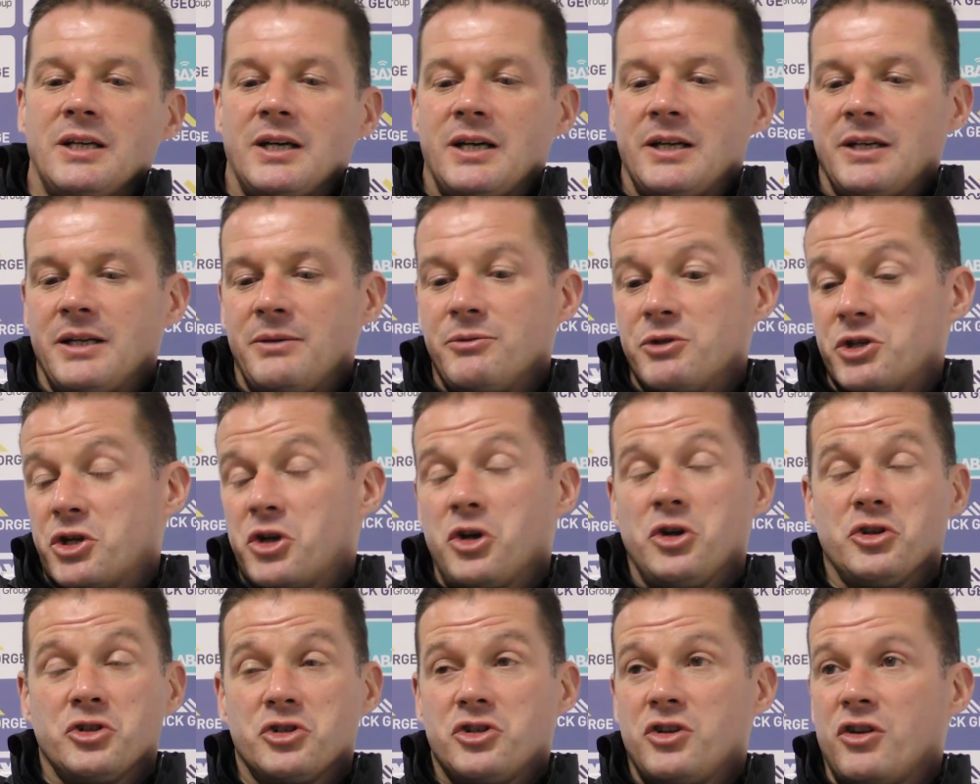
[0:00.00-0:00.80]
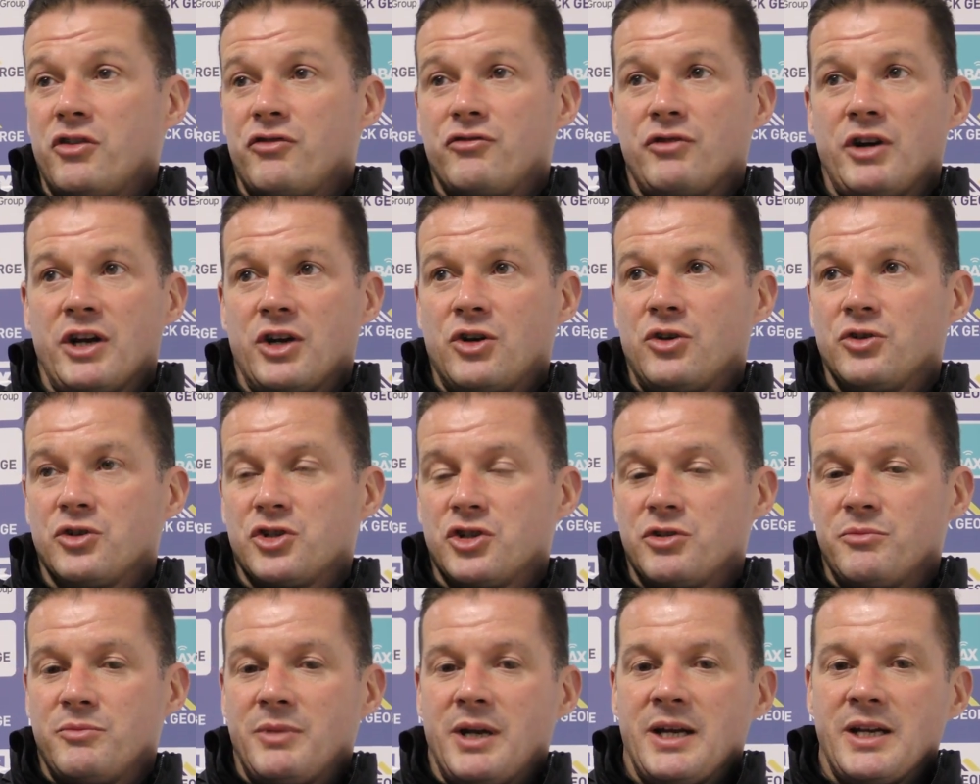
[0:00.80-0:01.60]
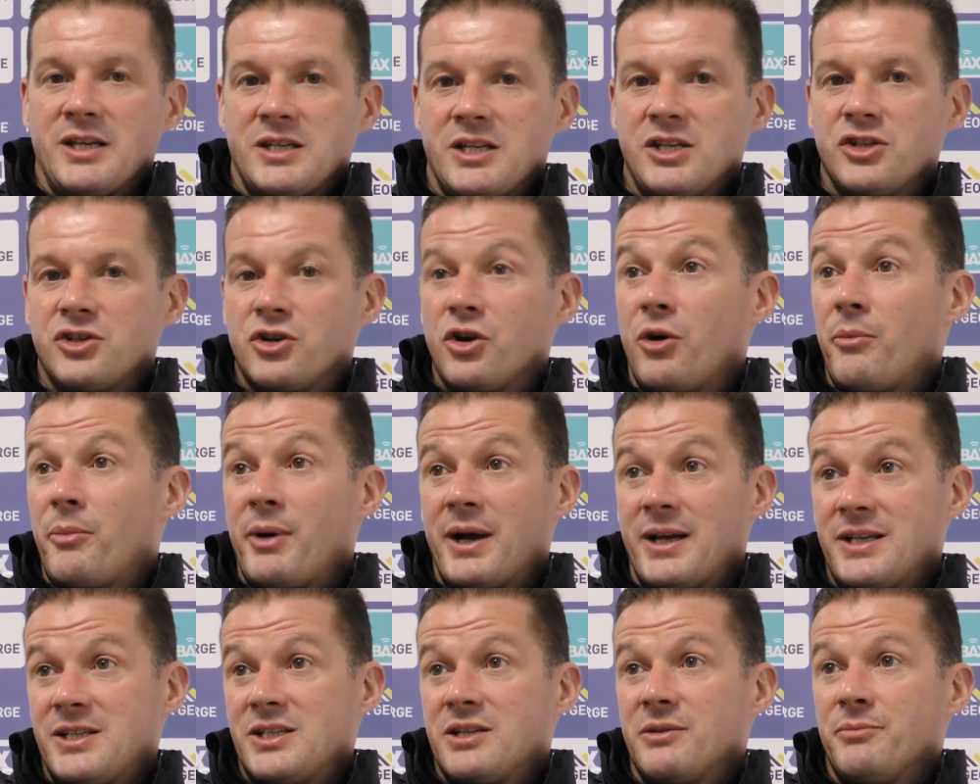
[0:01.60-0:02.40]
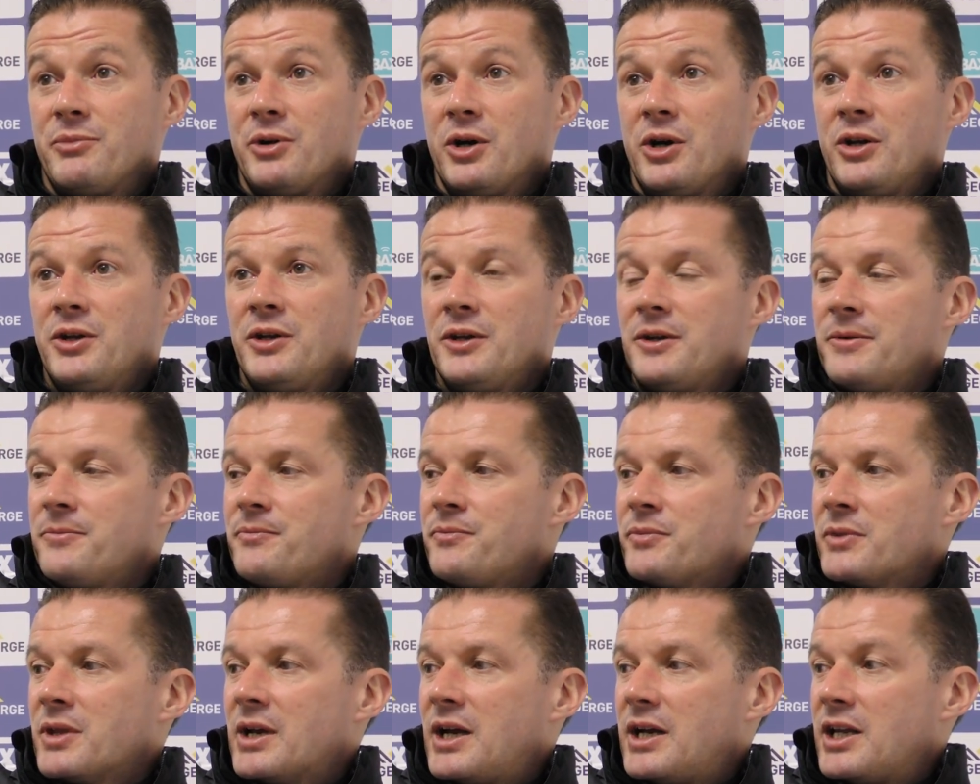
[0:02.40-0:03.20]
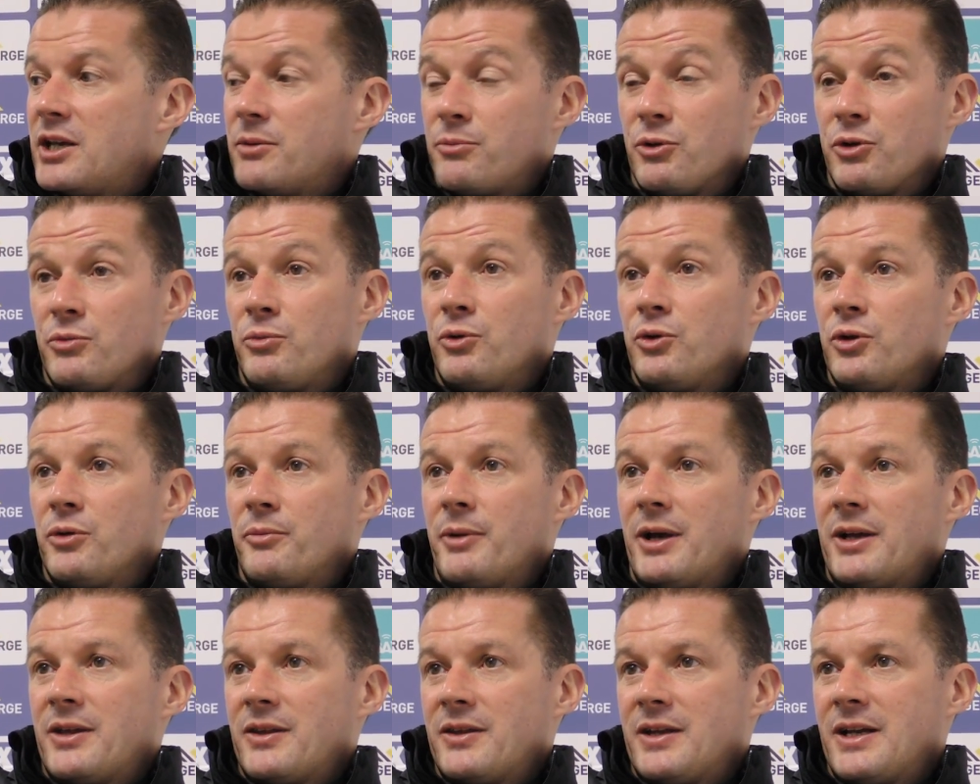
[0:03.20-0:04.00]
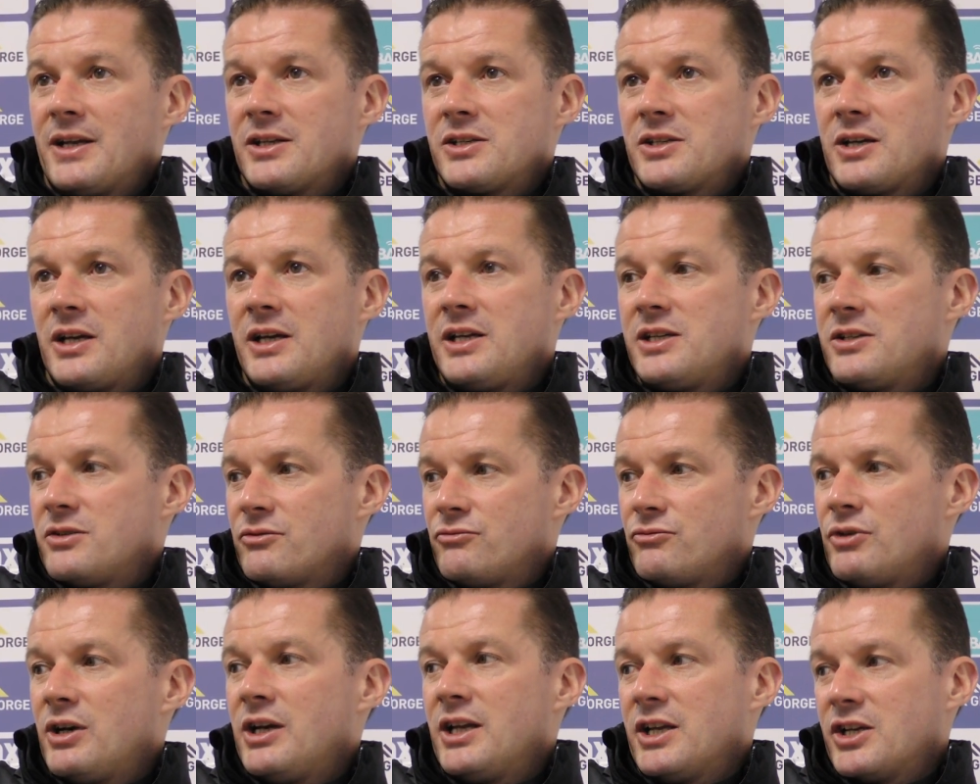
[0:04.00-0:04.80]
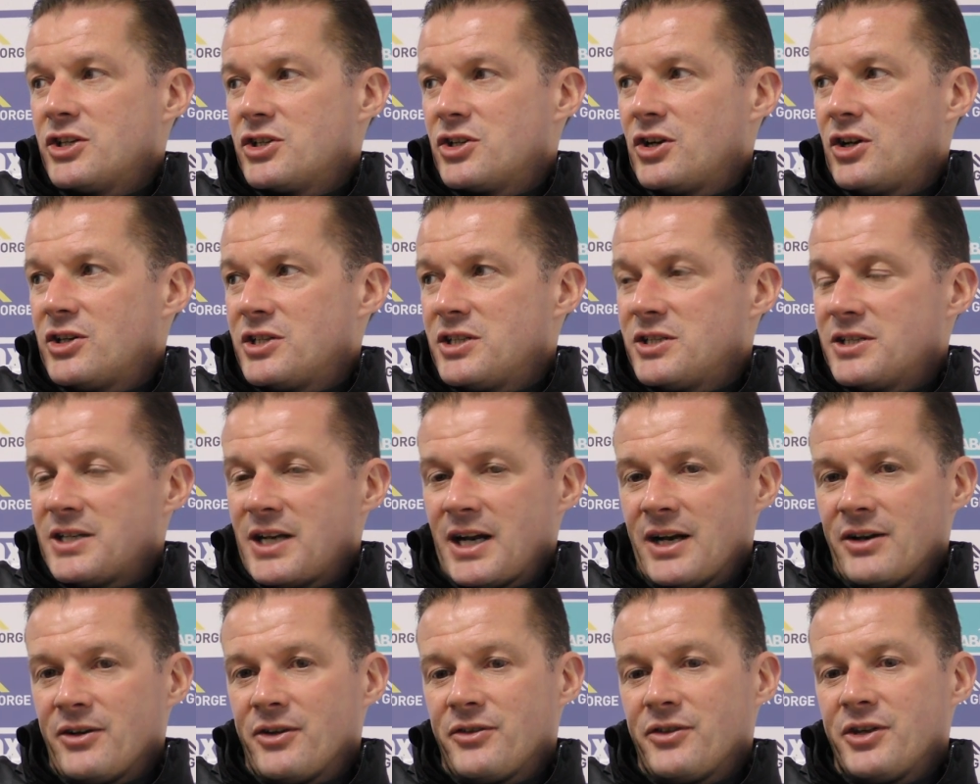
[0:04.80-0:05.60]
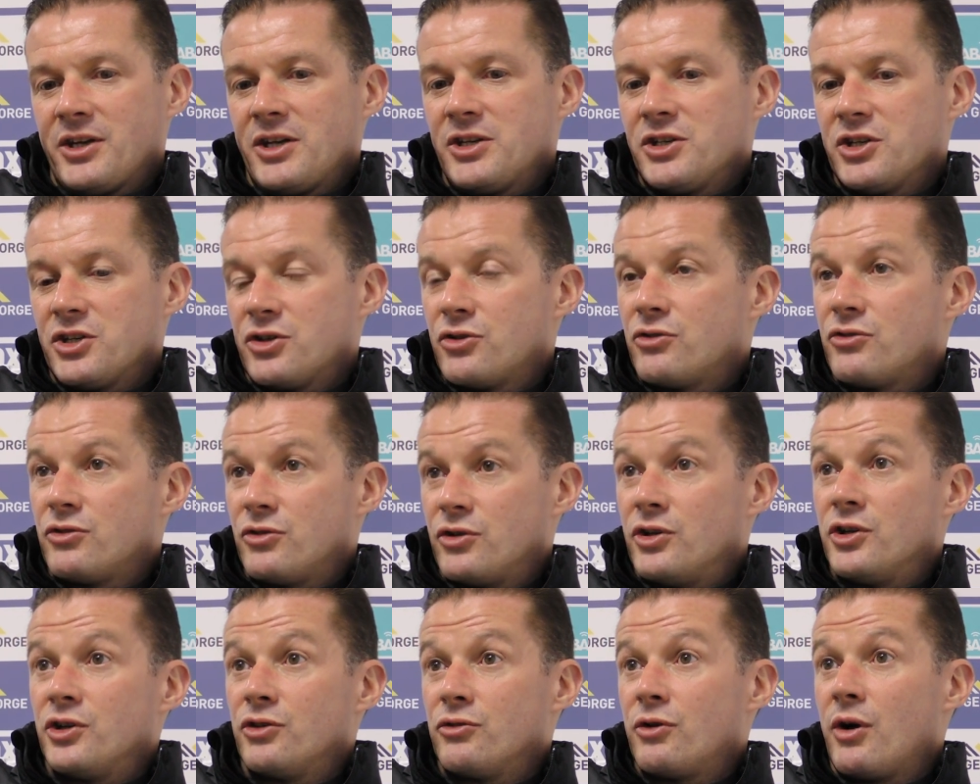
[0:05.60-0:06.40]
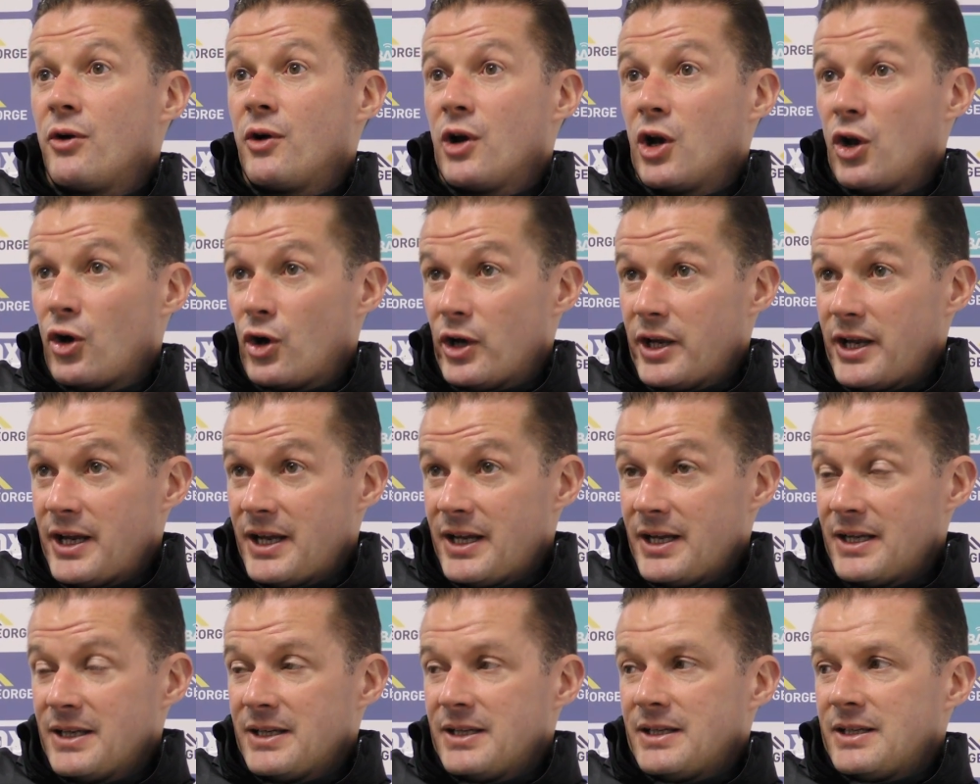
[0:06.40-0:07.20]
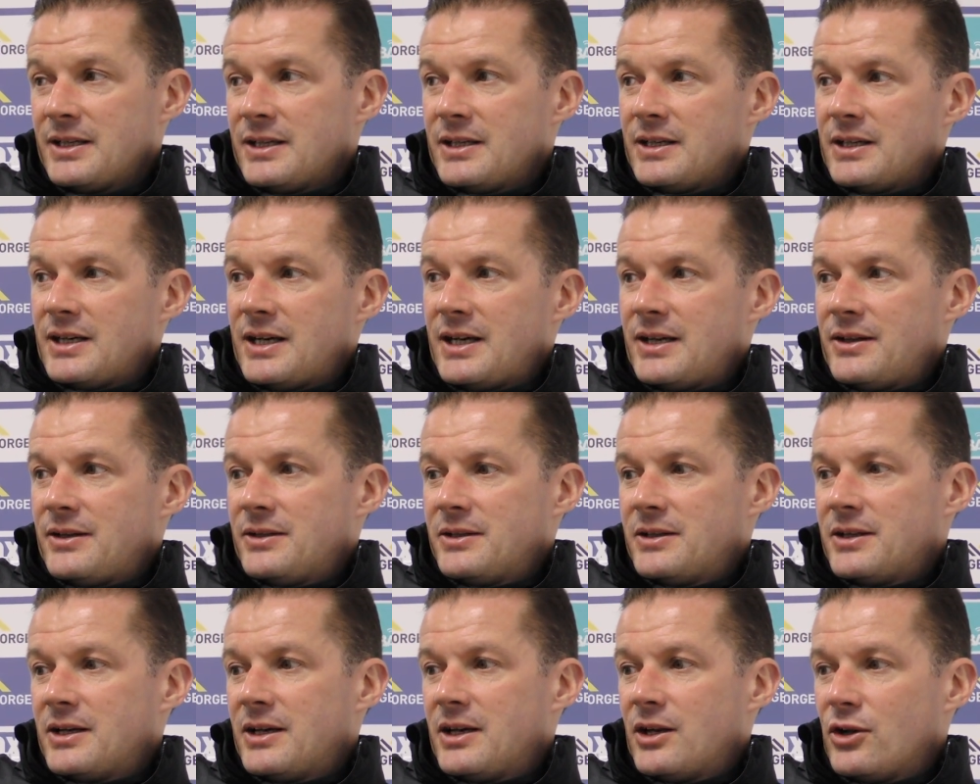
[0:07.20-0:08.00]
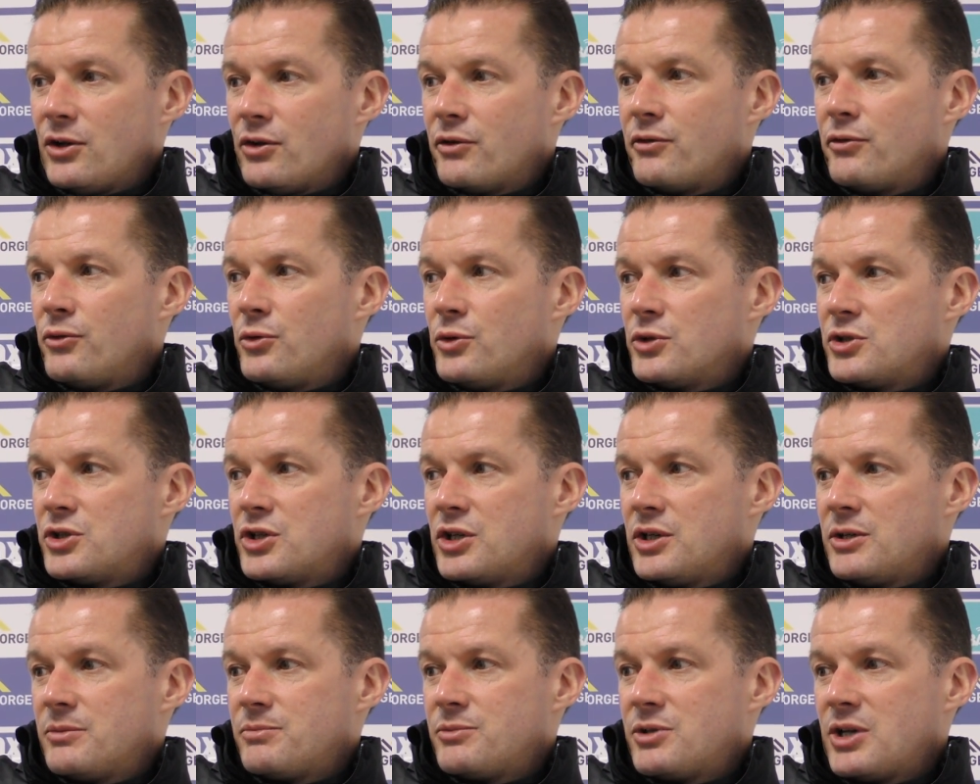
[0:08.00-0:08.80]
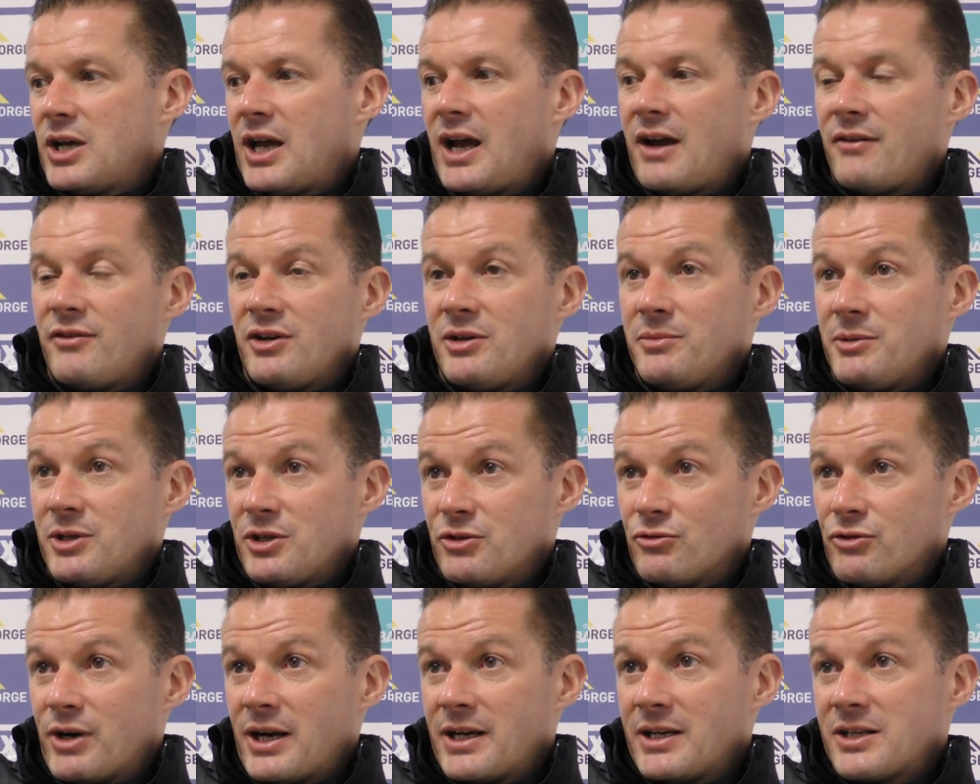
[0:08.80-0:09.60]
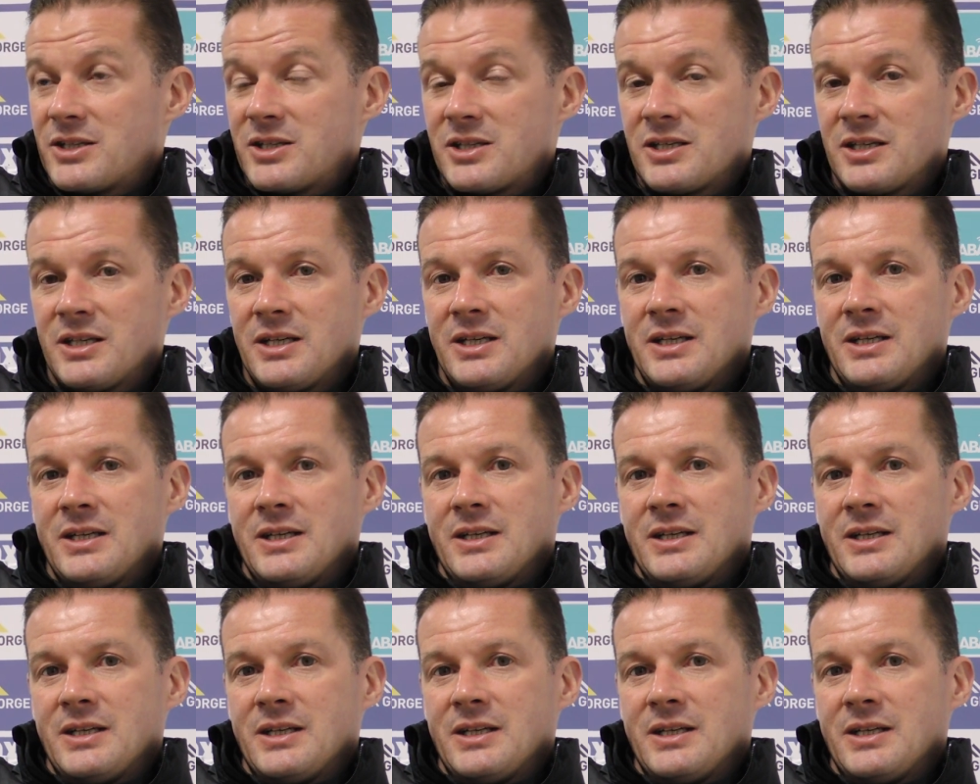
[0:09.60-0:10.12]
And he was a constant threat, constant menace. He's got pace to burn. And he can put the ball in the back of the net. So he's a really exciting talent. I think he's going to grow a lot here and look forward to having him in the ranks.